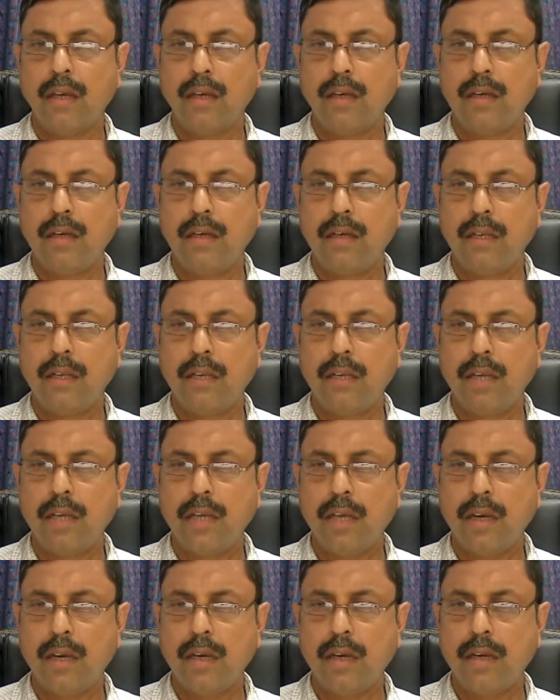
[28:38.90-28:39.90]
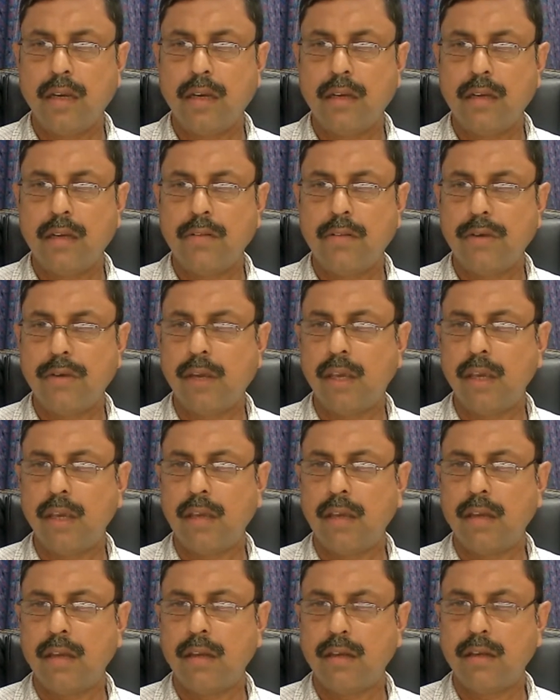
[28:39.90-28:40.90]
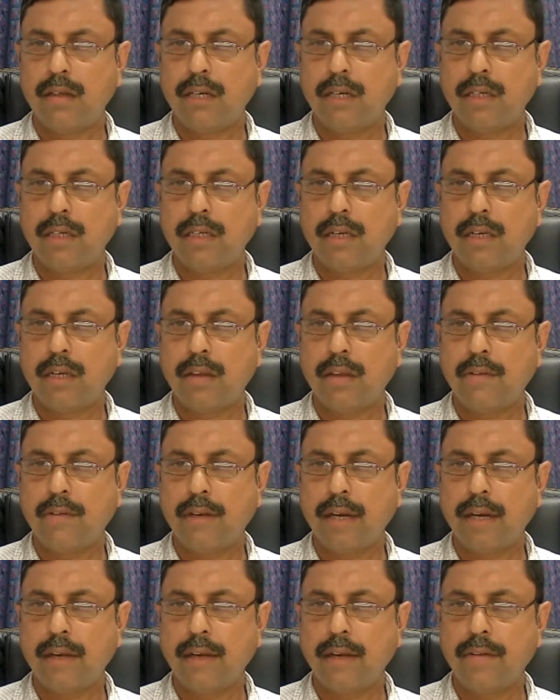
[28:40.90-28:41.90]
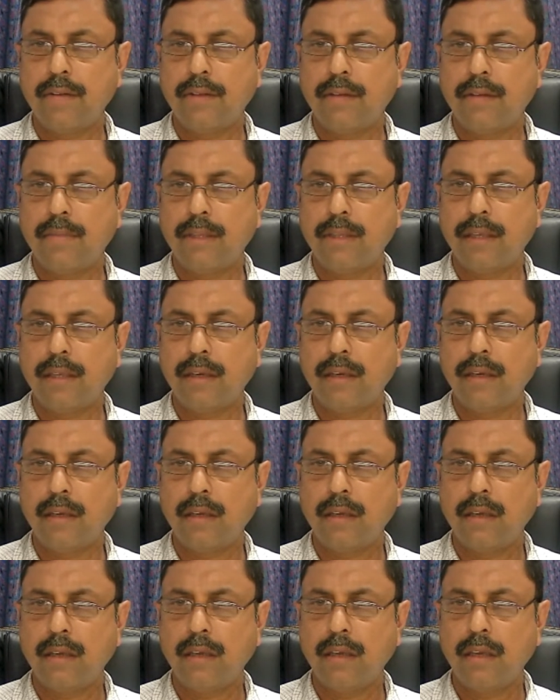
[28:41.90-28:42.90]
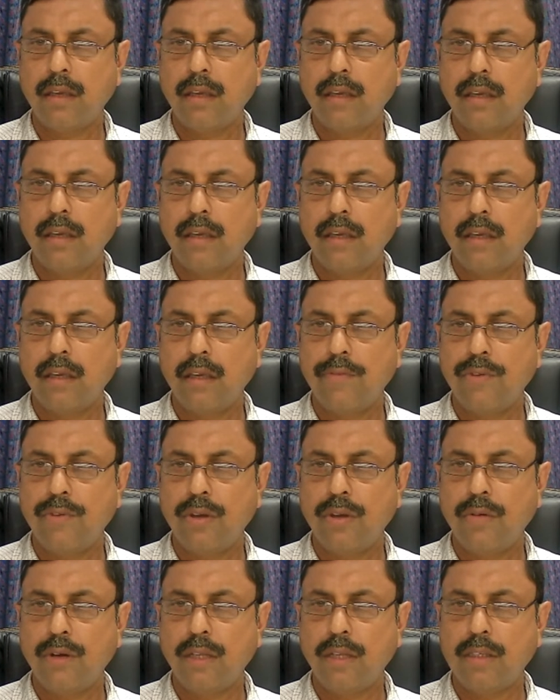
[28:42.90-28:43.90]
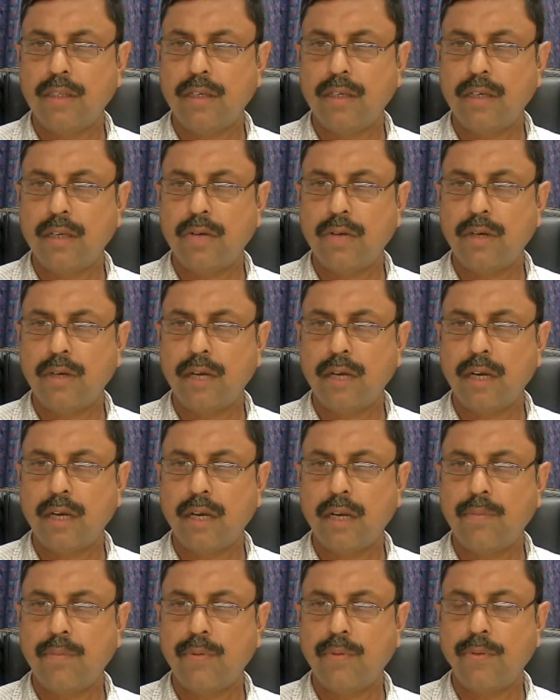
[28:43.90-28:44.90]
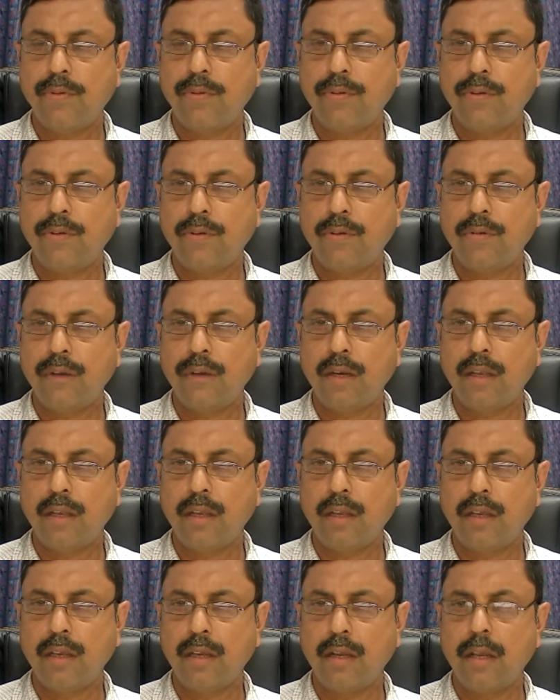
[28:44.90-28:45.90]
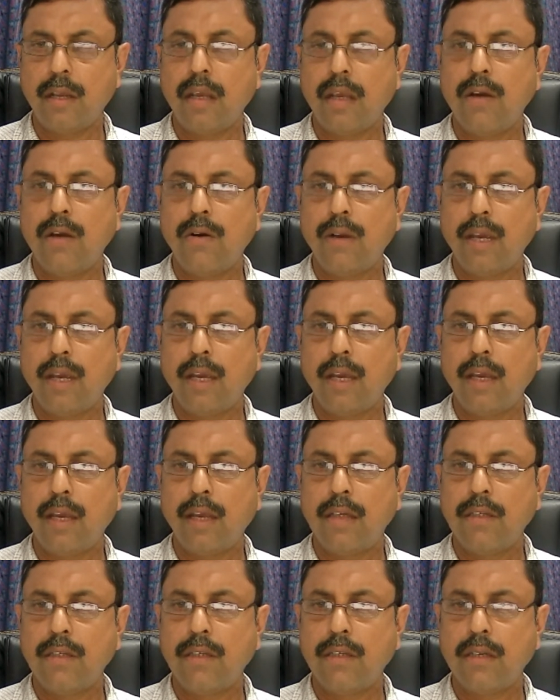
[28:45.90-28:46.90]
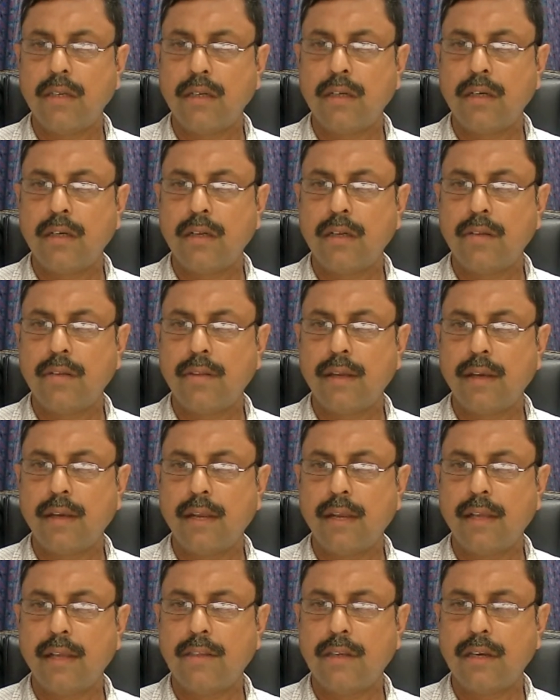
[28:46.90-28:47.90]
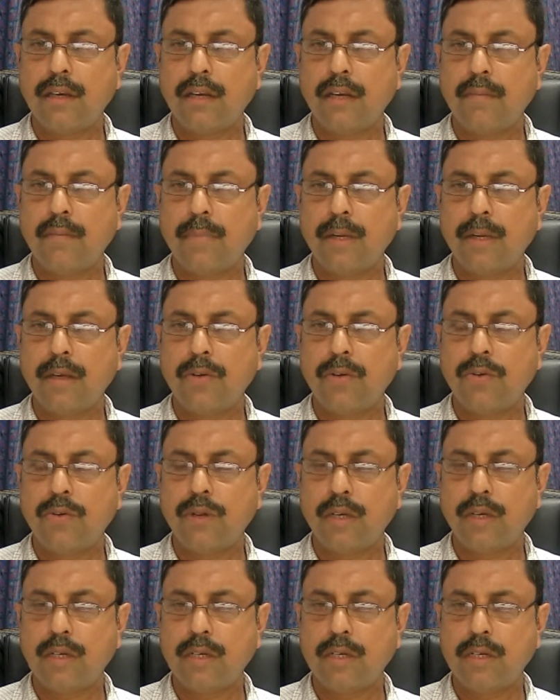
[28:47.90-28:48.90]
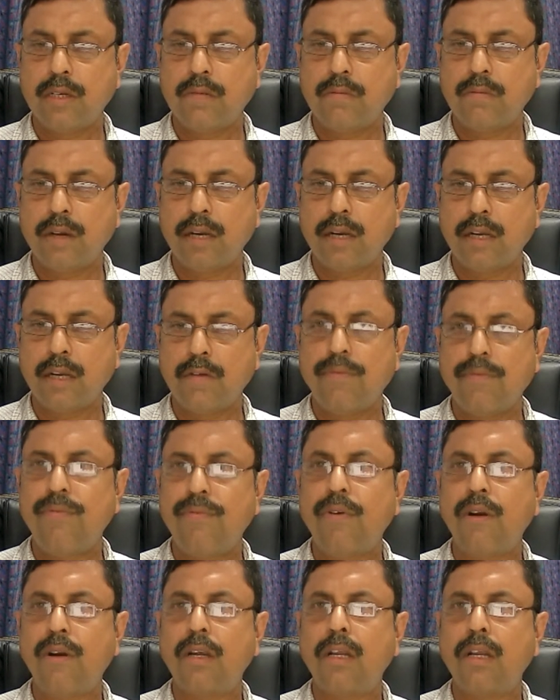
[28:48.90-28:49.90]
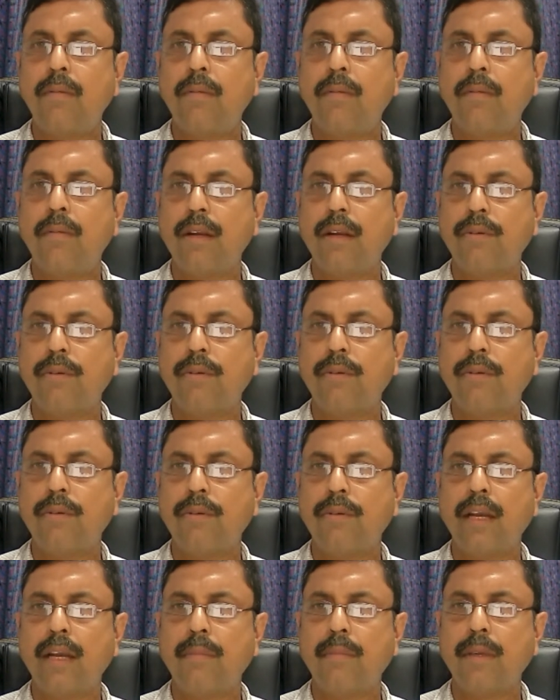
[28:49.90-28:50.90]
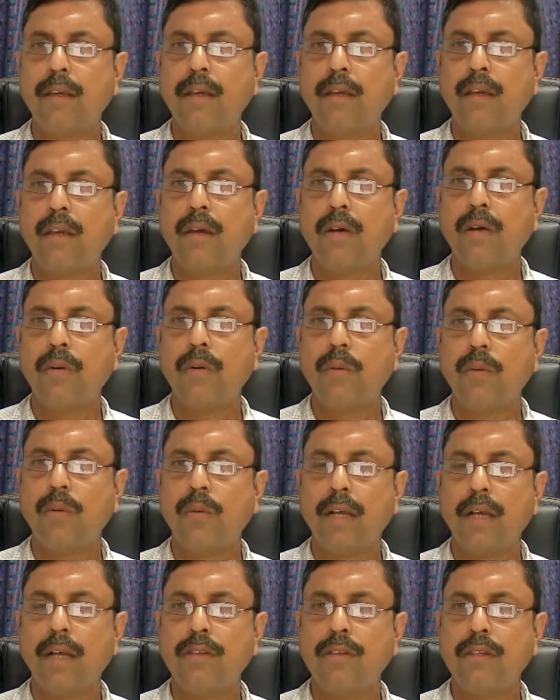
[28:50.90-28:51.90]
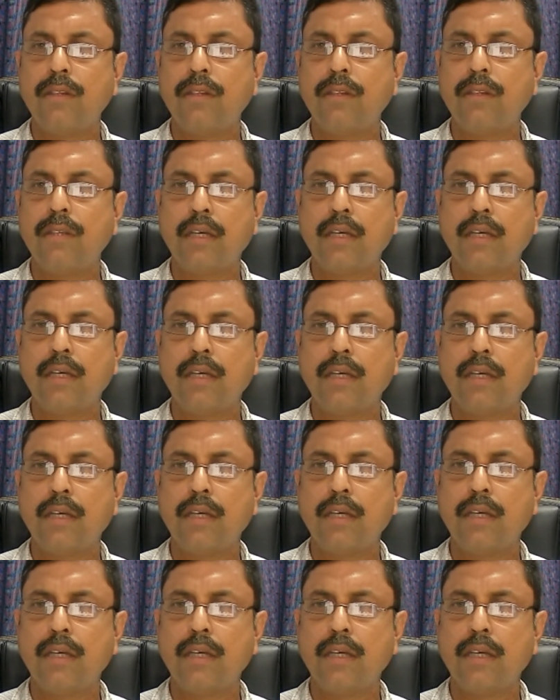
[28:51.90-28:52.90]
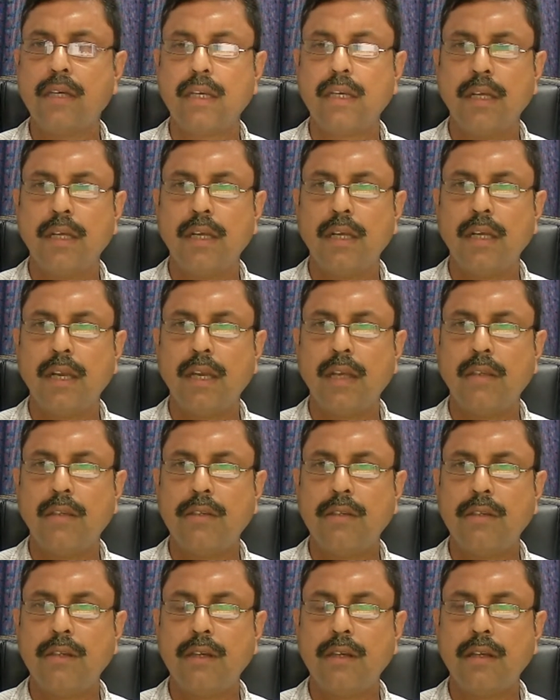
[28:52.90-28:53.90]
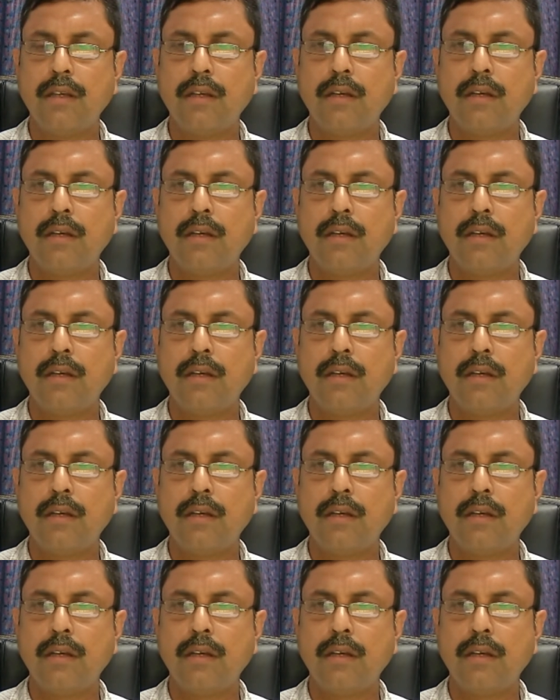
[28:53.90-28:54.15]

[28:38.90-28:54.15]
Dear, okay, Shashank is writing something. If you are watching now, kindly post your query here. Okay, Shankar is saying lecture number 21 and 40 minutes. Okay, let me watch the lecture